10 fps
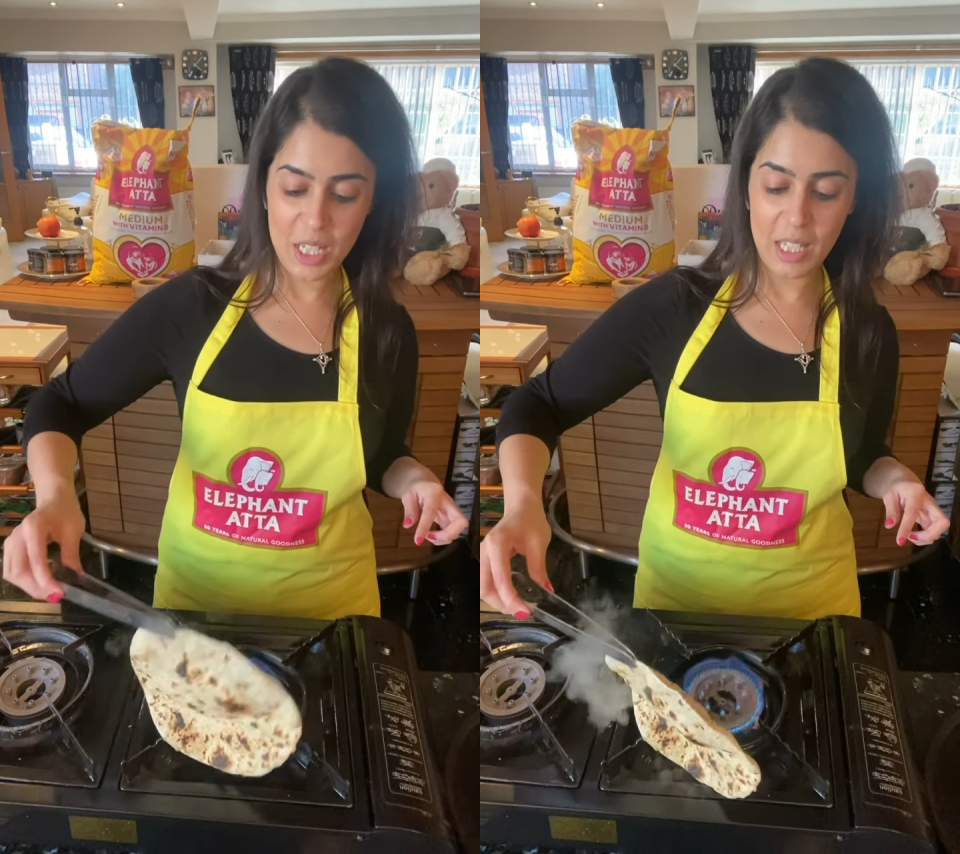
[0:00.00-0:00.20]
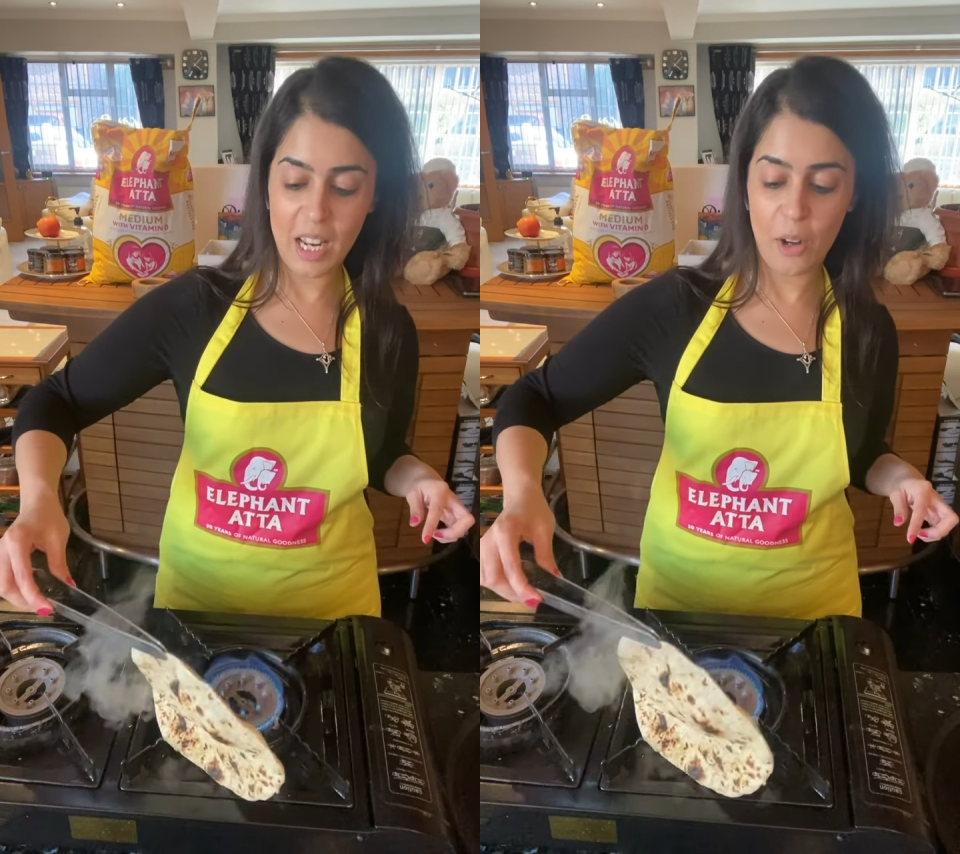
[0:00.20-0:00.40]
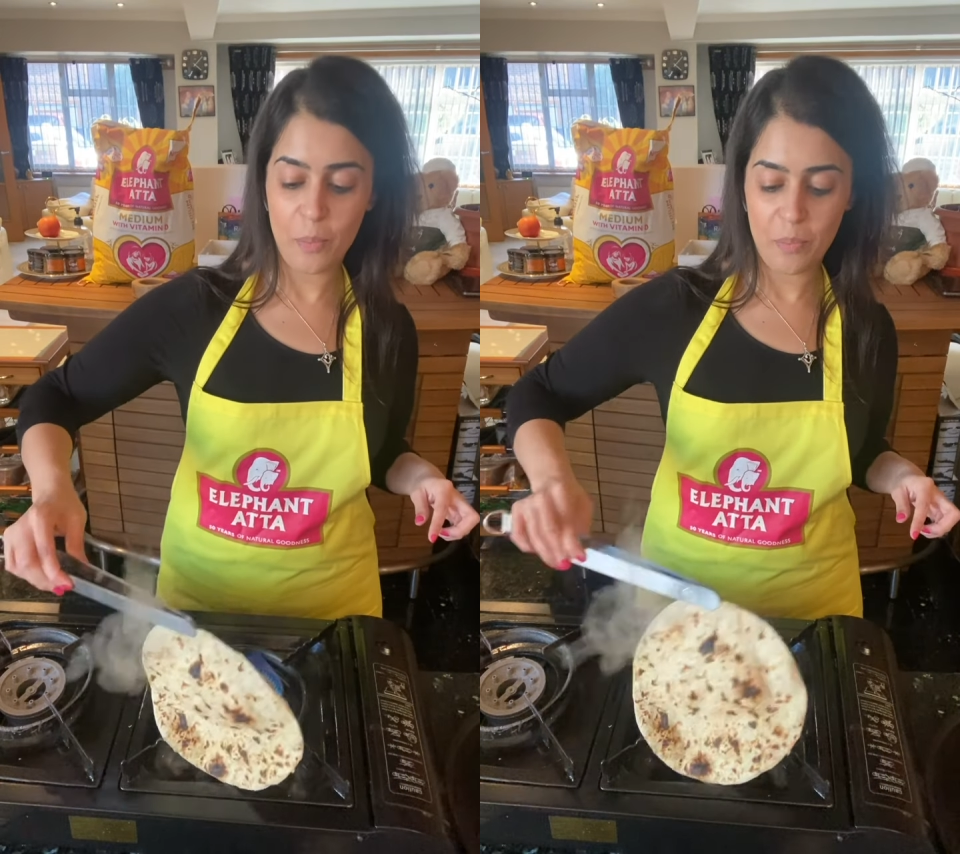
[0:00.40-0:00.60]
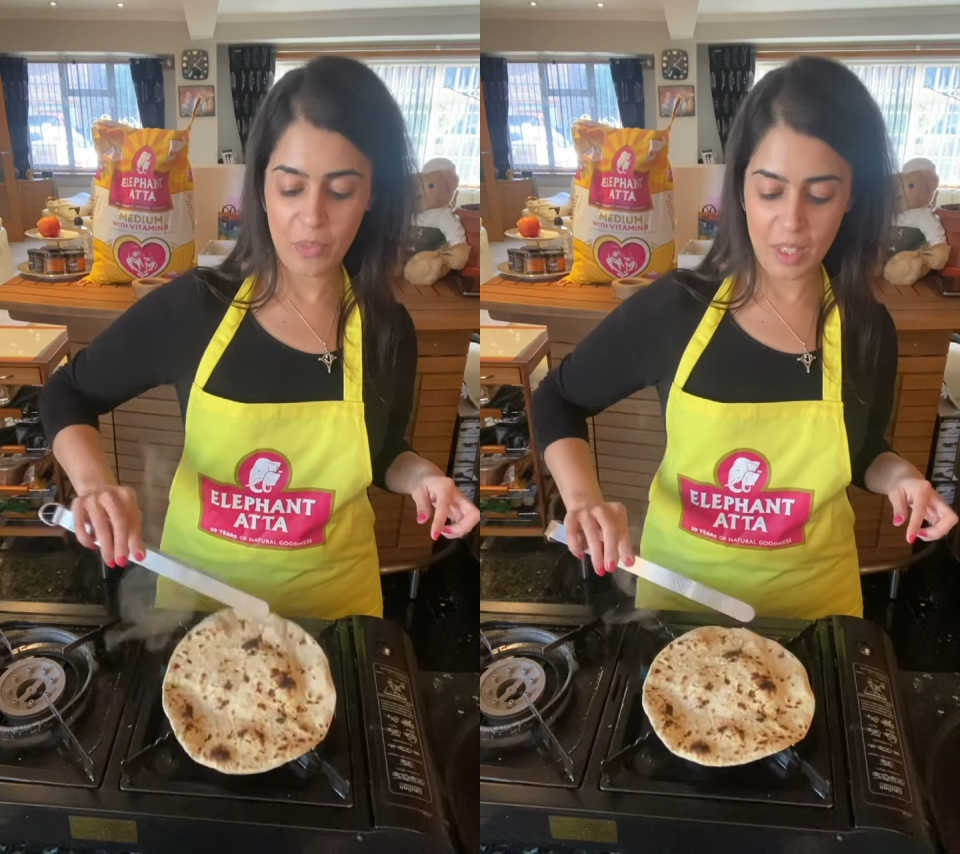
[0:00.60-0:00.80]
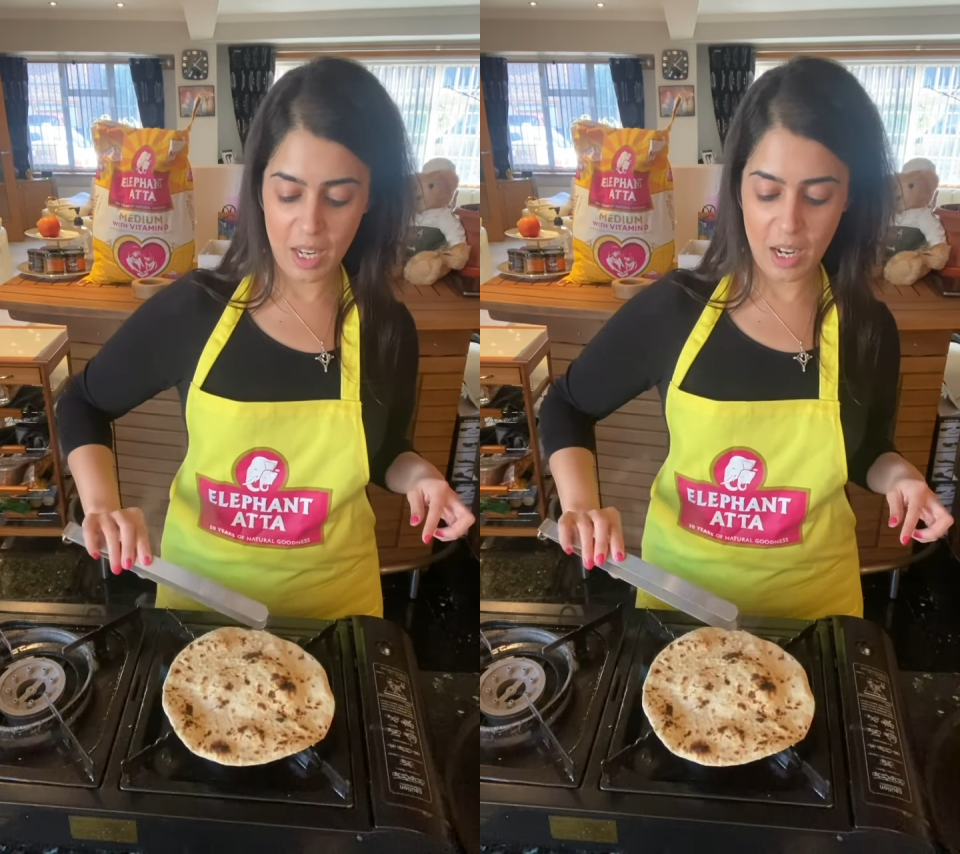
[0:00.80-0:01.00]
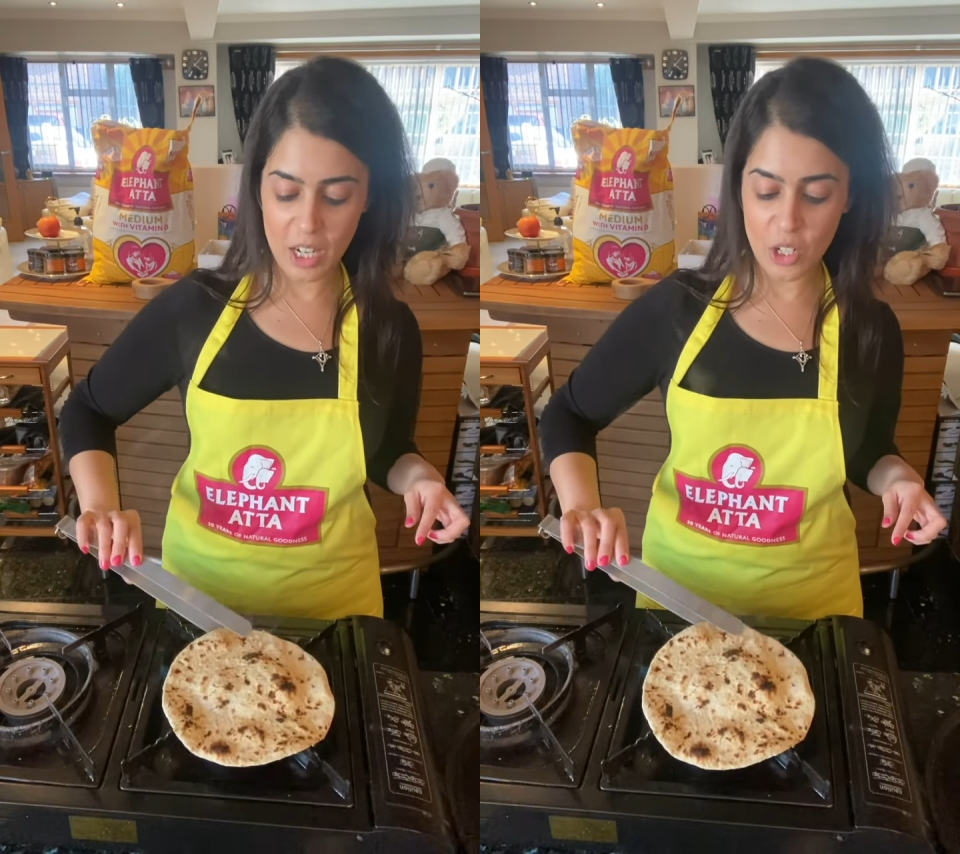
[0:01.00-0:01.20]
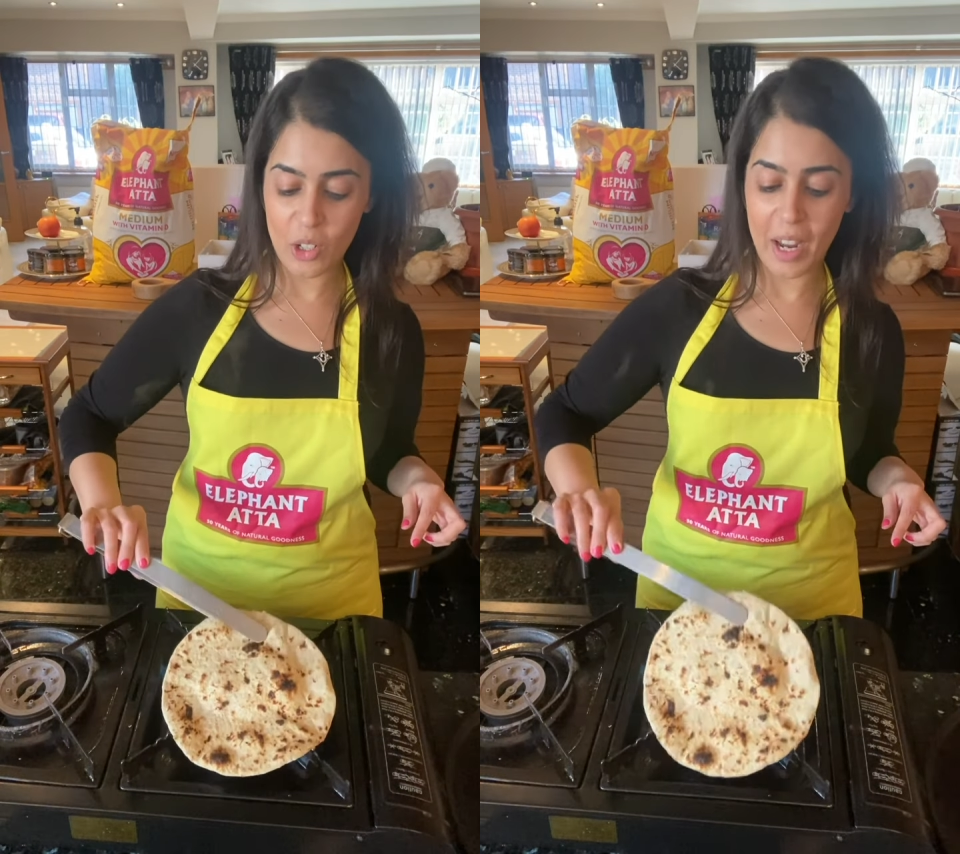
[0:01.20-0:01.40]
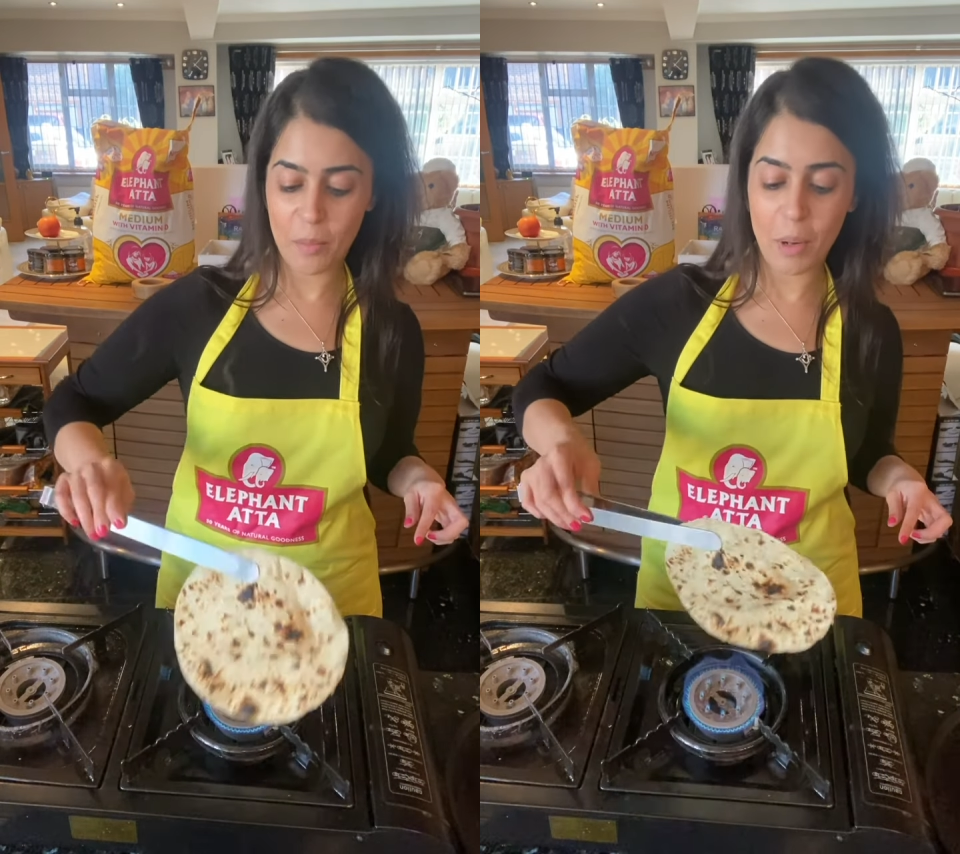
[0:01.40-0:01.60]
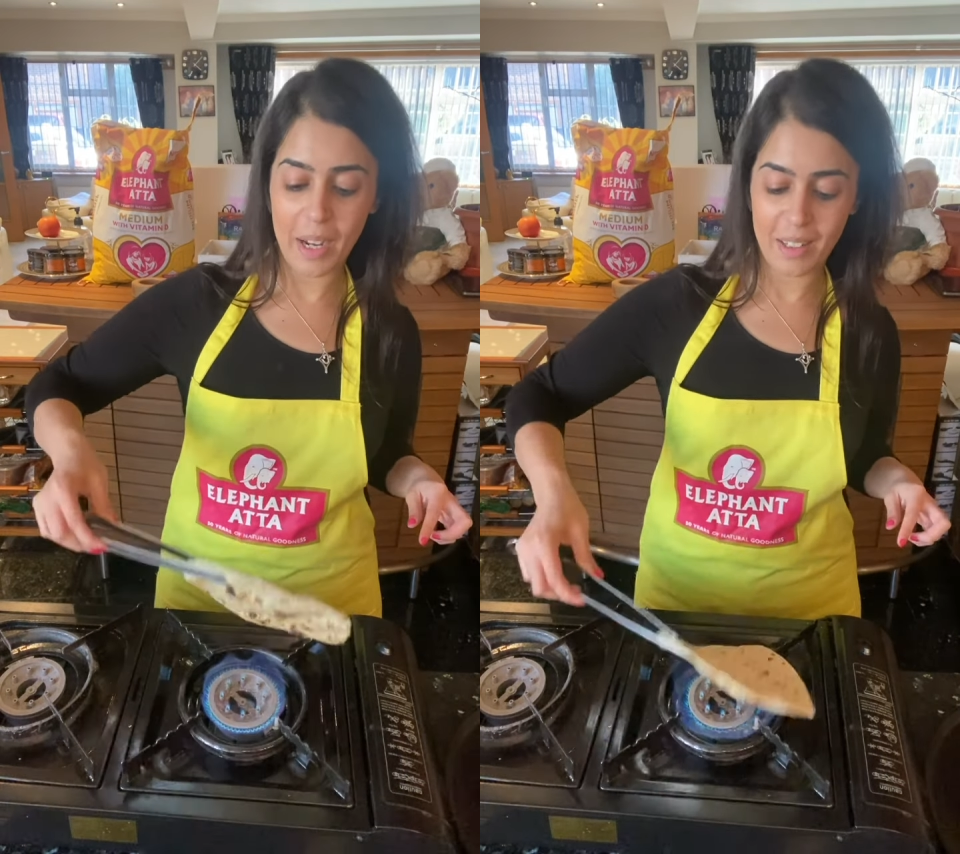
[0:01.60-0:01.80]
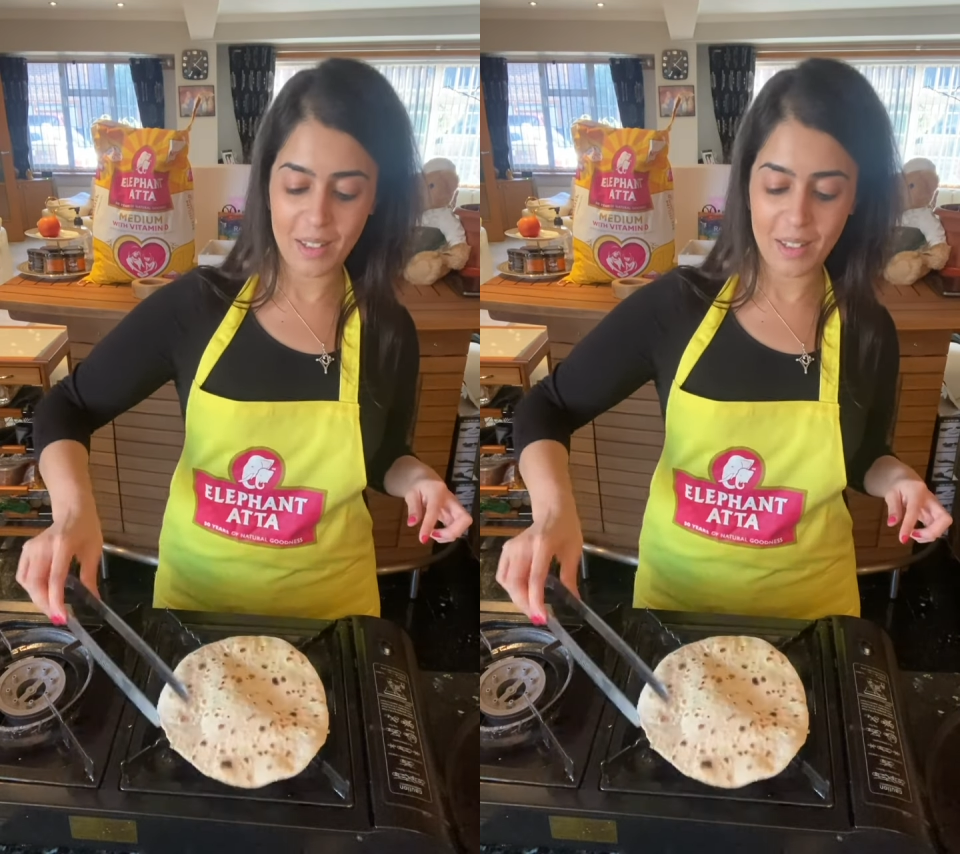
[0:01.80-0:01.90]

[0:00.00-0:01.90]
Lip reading: Now I don't like mine